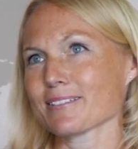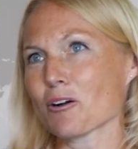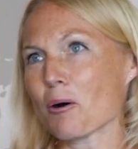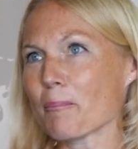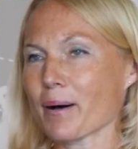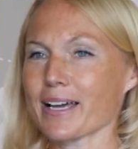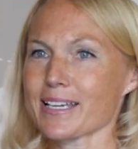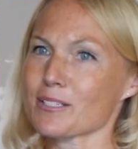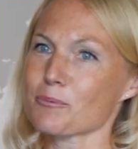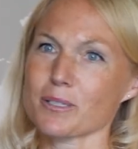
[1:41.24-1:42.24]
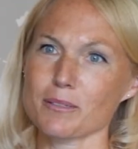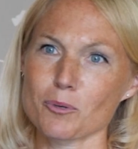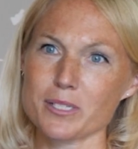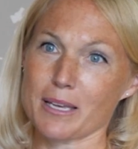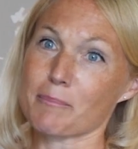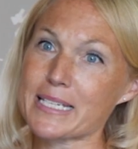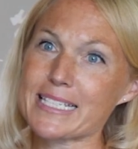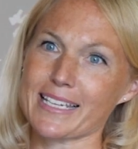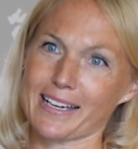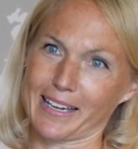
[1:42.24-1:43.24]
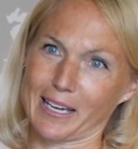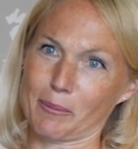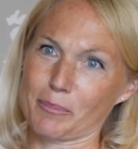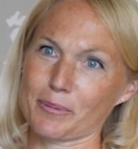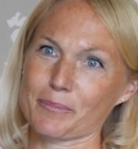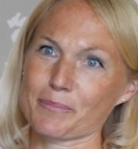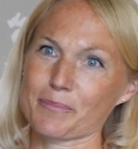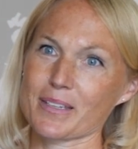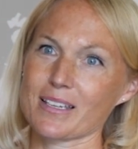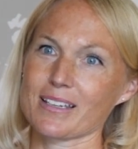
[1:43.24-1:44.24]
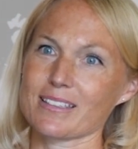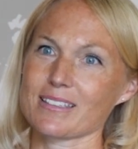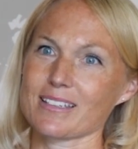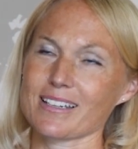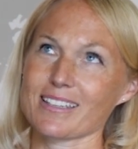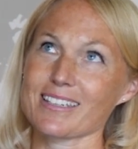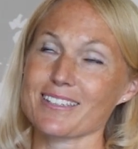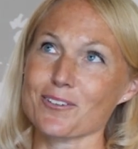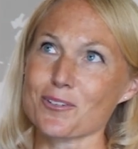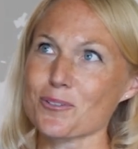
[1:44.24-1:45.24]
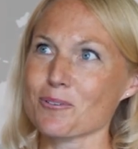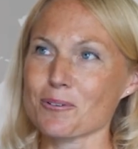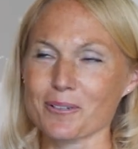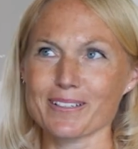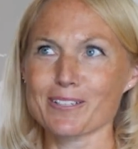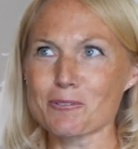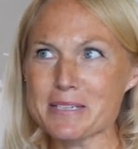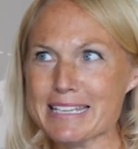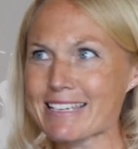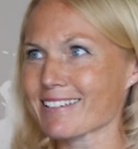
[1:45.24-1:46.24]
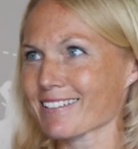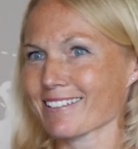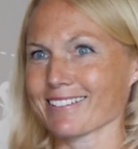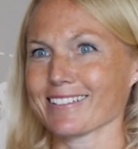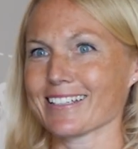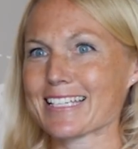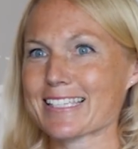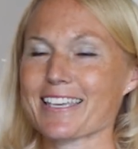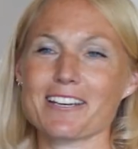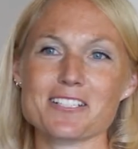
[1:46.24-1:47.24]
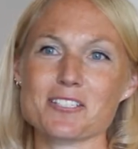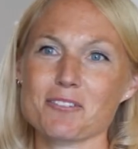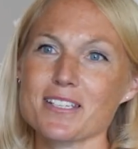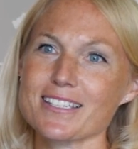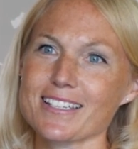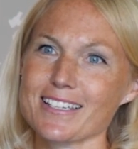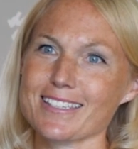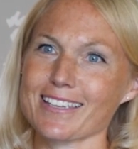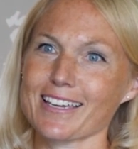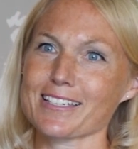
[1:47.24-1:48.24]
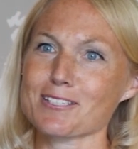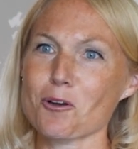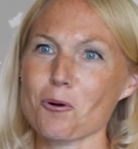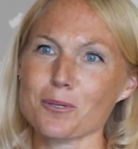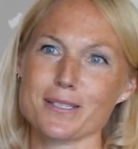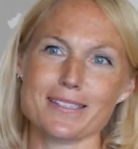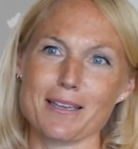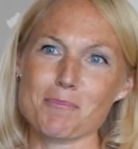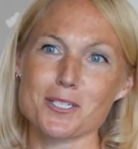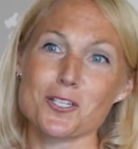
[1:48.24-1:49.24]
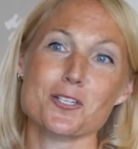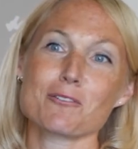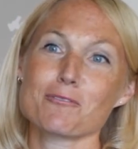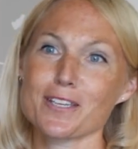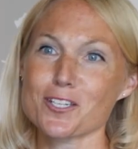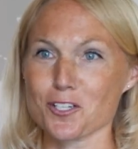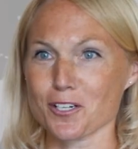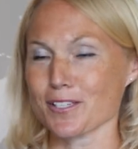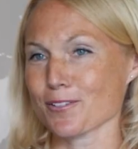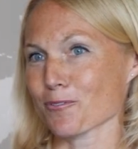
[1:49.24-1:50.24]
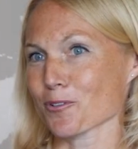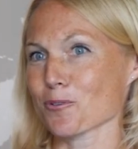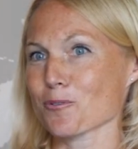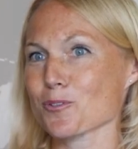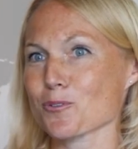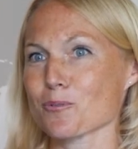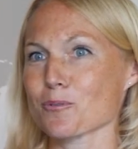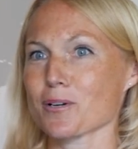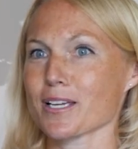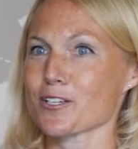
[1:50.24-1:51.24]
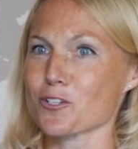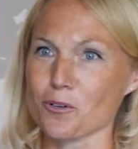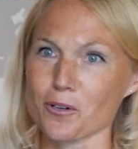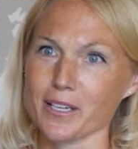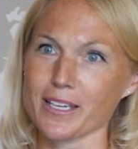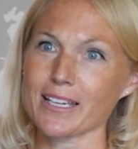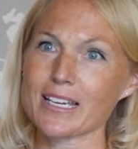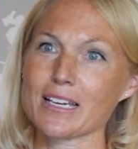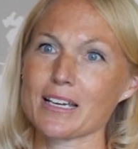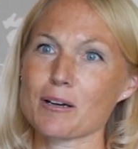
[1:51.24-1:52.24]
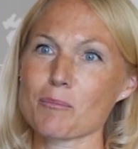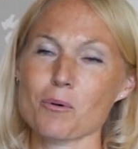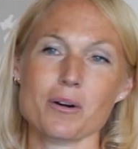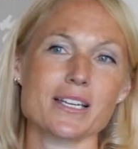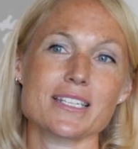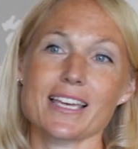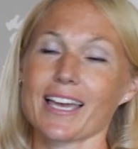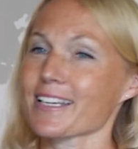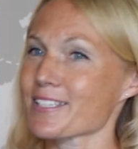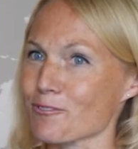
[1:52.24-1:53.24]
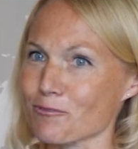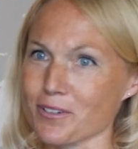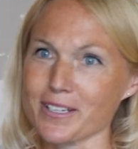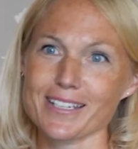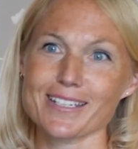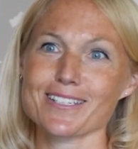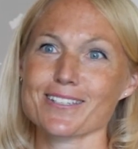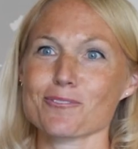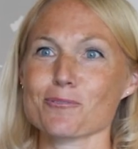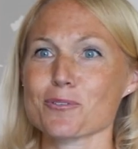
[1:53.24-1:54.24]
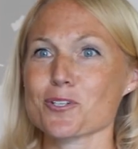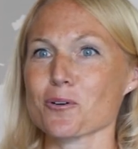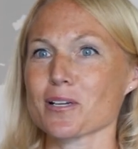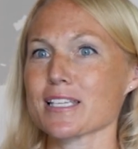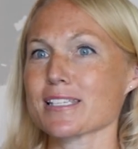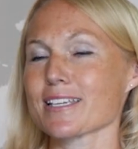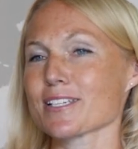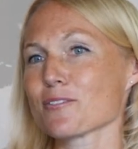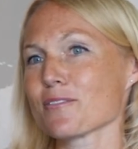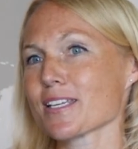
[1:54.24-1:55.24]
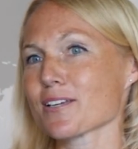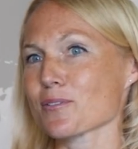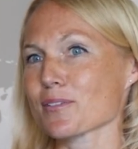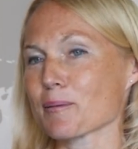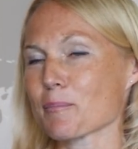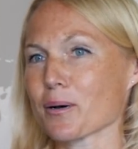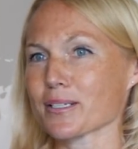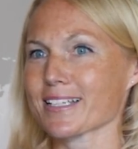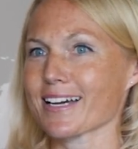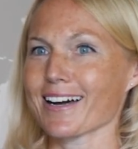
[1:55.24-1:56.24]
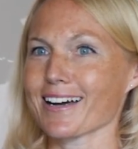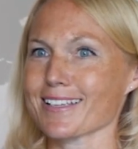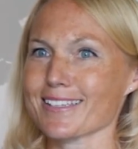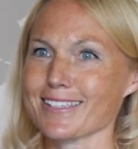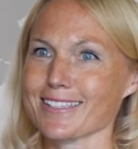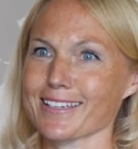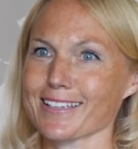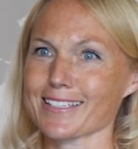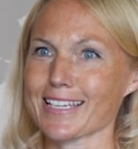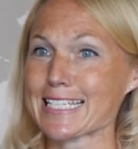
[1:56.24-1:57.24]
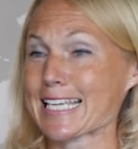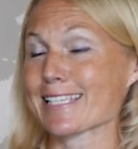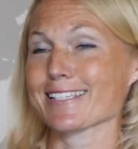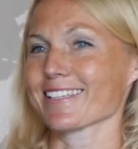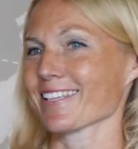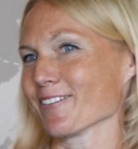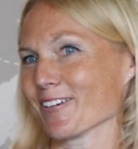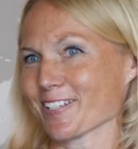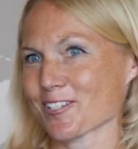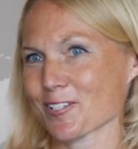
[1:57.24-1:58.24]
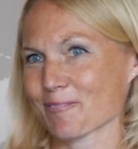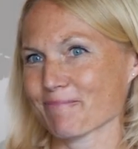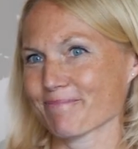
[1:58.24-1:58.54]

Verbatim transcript: combined with a multimedia app that I think is also unique uh, in its characteristics and holds some additional features for those who enjoy a more interactive read, who enjoy listening to videos and podcasts and, and testing their knowledge.